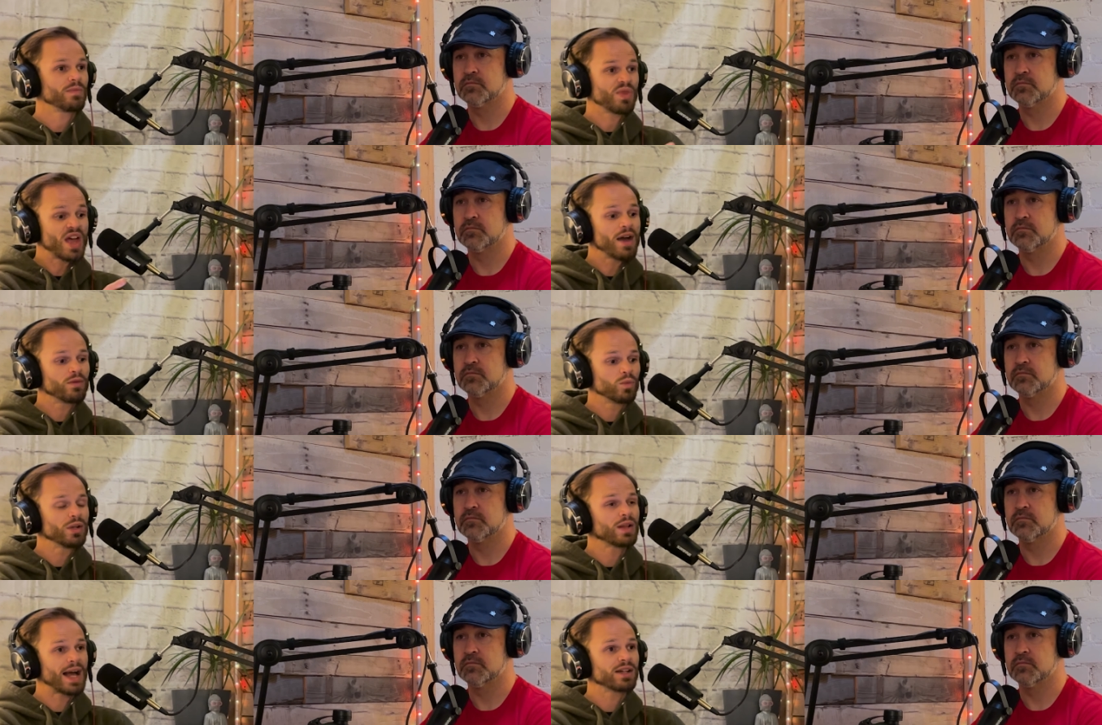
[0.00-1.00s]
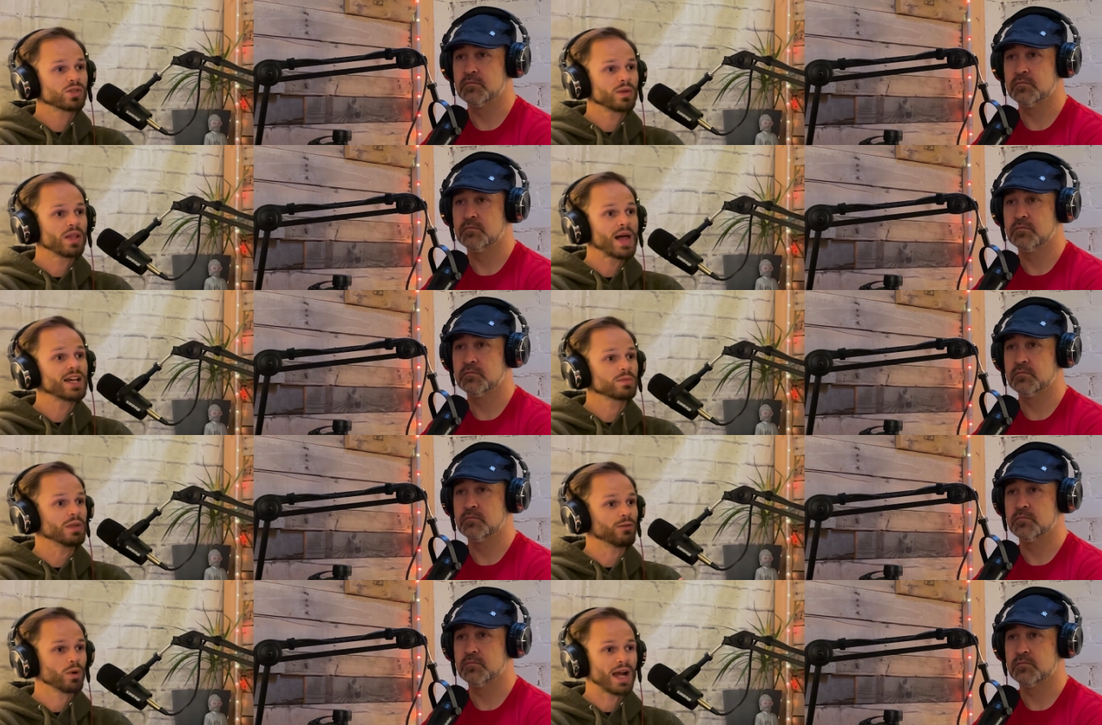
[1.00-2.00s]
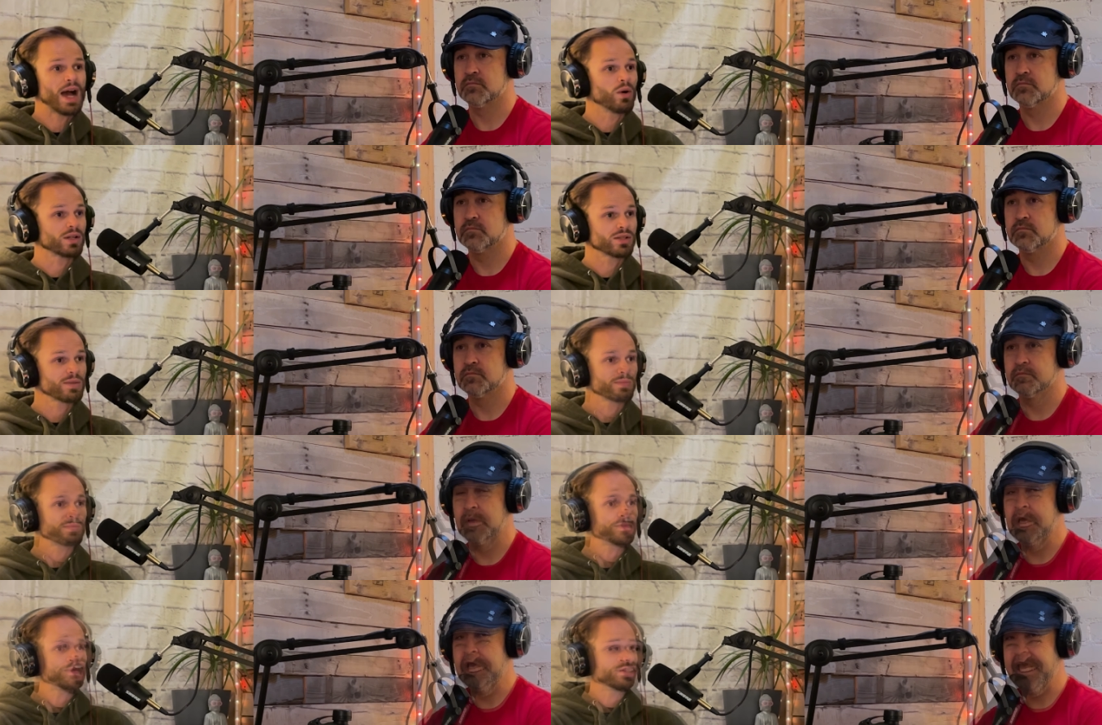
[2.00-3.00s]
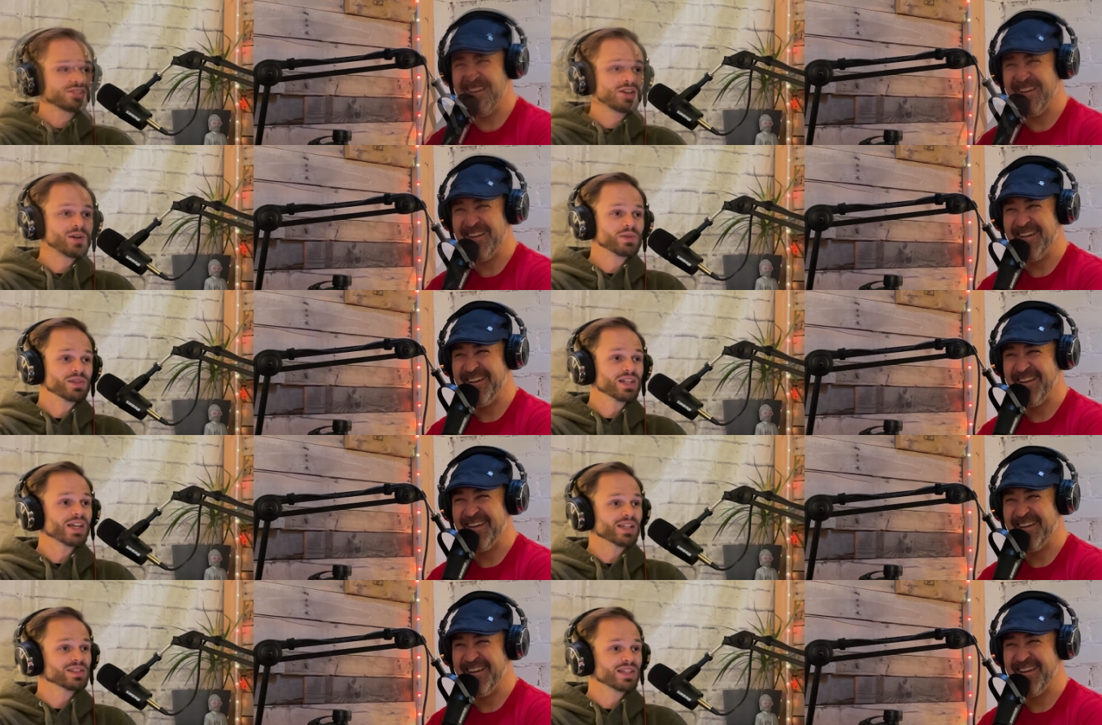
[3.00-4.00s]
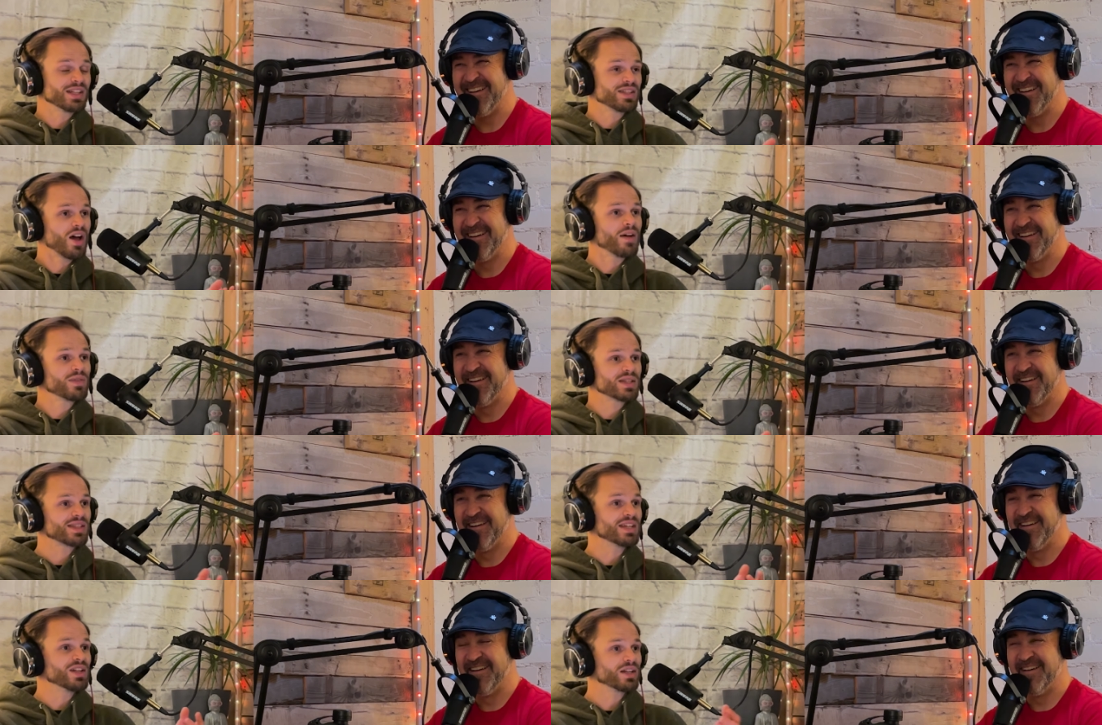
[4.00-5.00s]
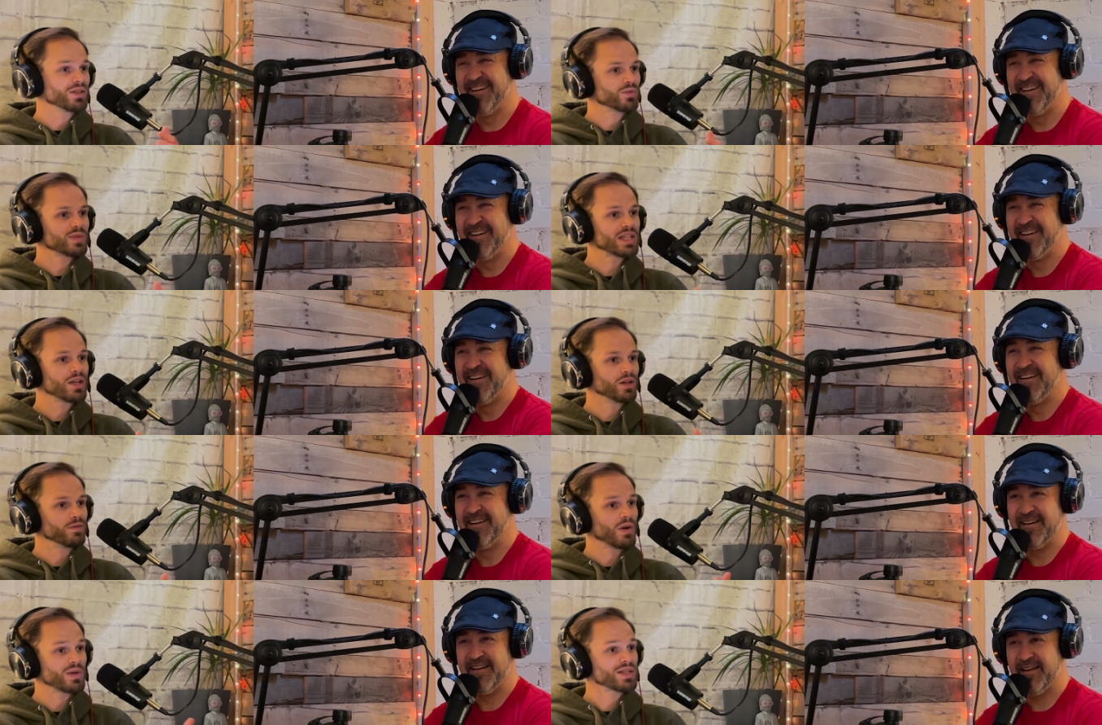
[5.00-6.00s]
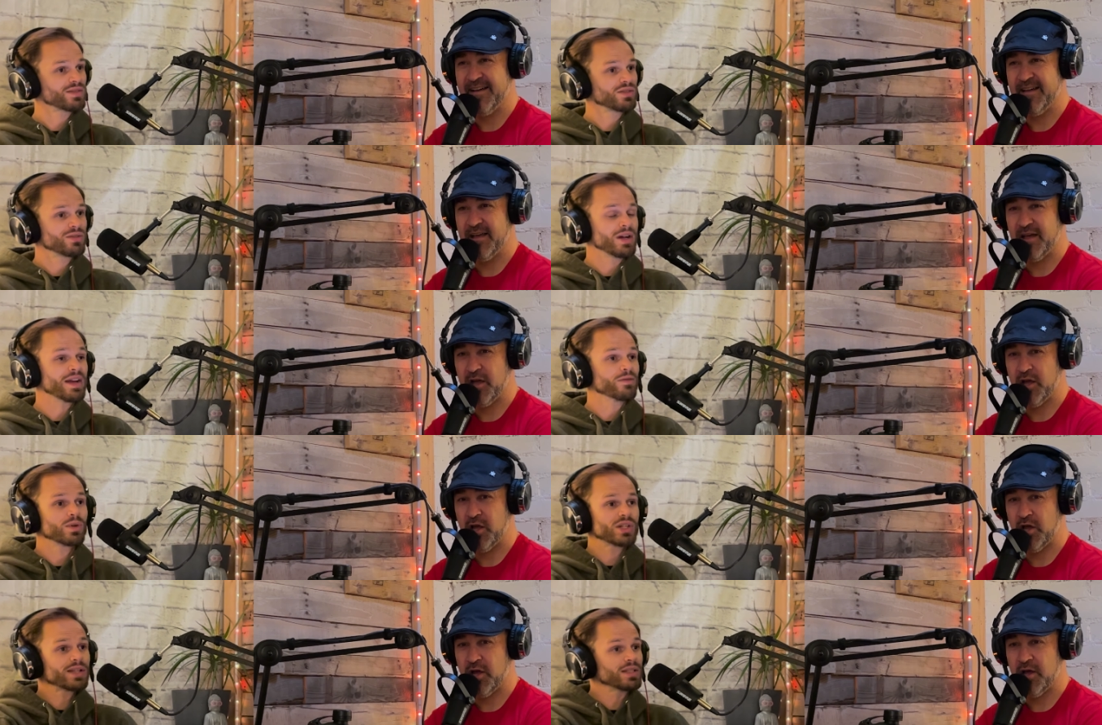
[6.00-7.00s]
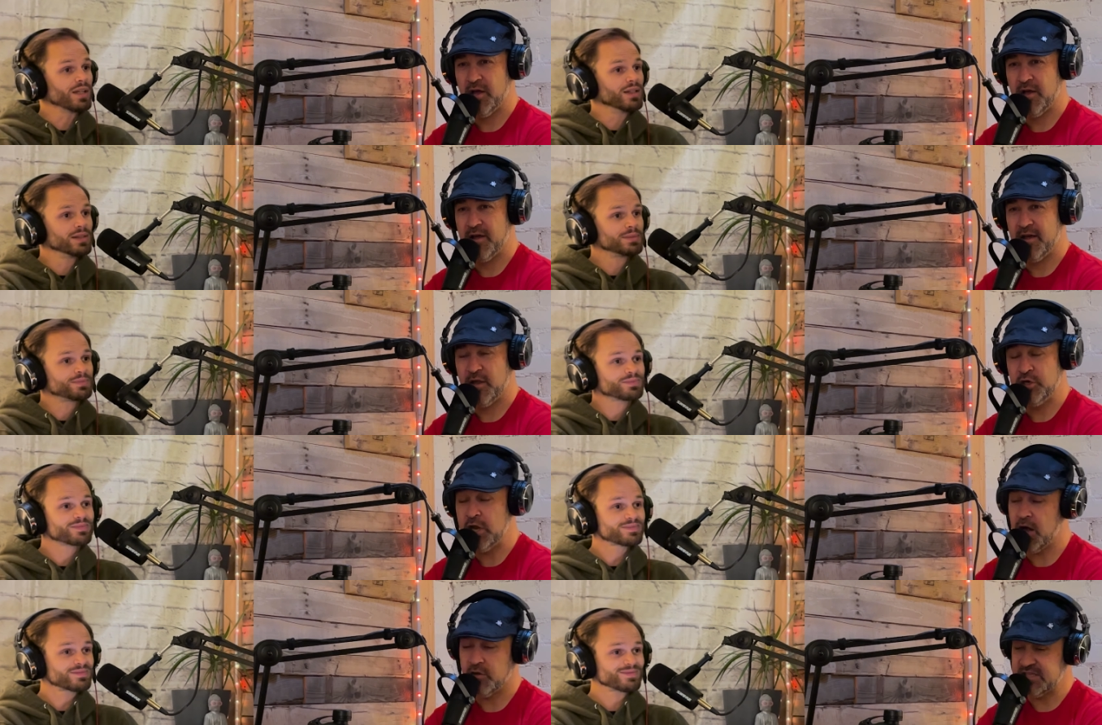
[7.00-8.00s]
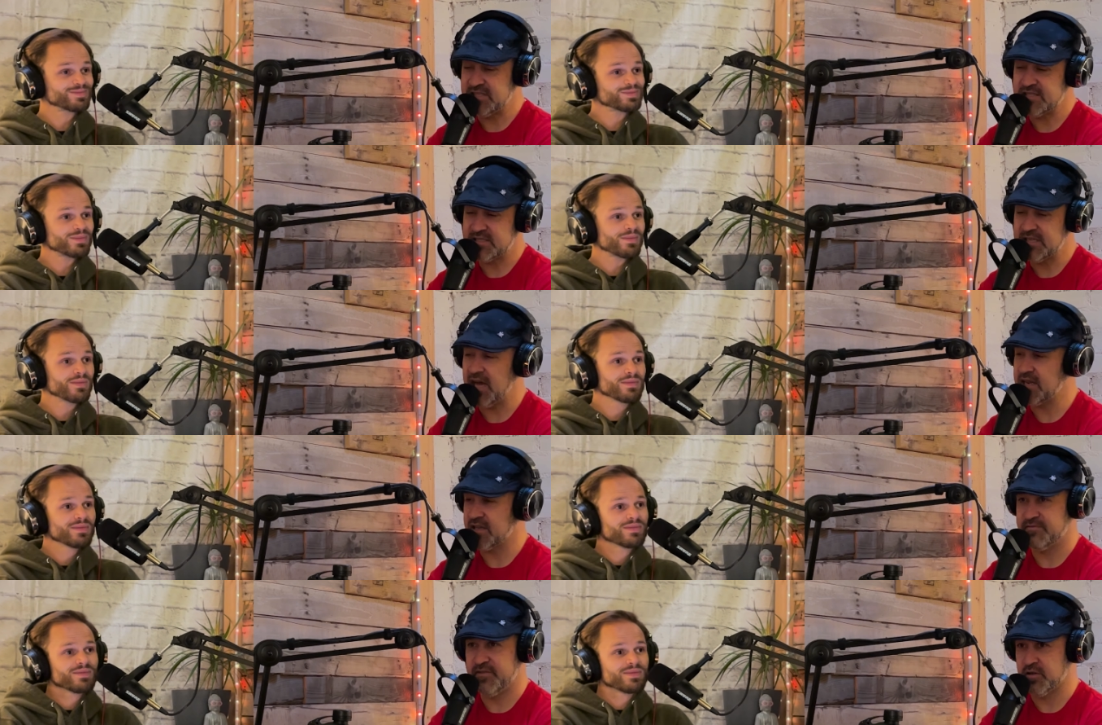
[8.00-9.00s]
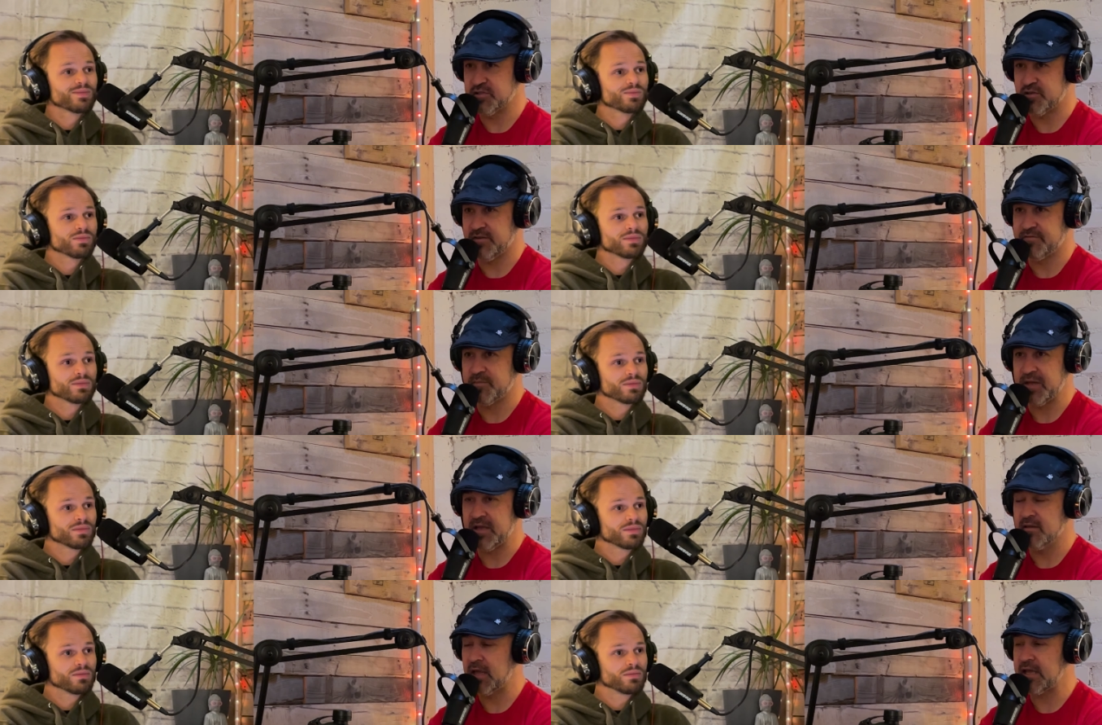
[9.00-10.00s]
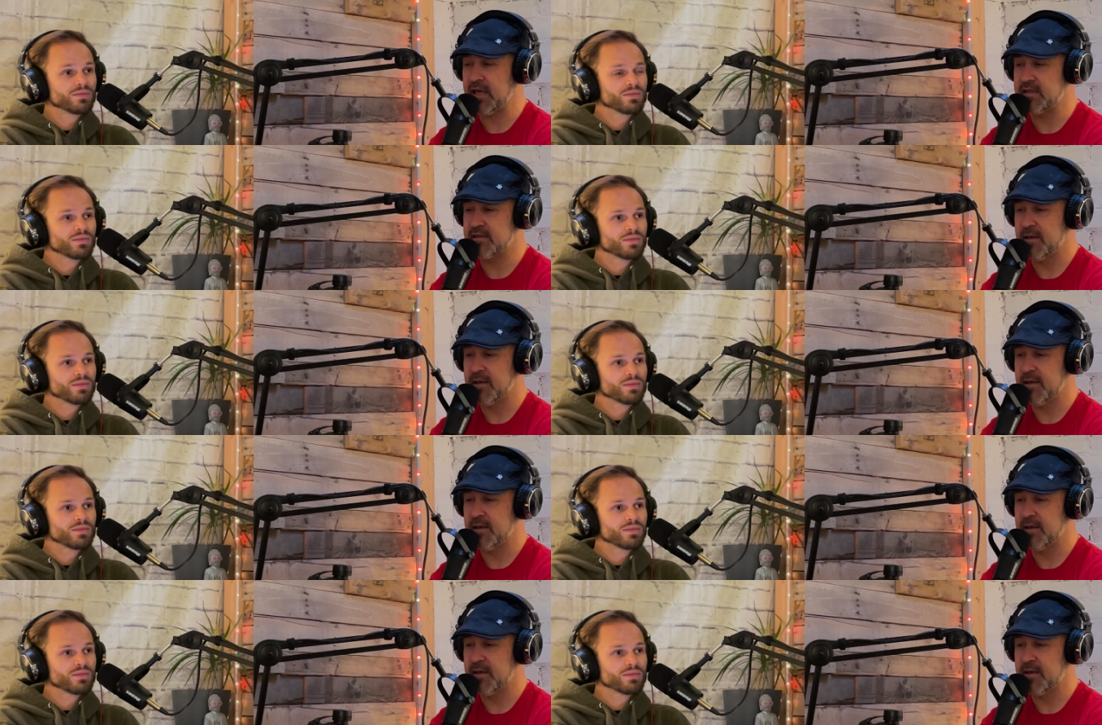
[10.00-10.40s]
Speaker 1: that will actually last me for hours. So this is obviously not a really good
Speaker 2: focus train for Jesse. No, this is not a good focus strain for me. Like it's,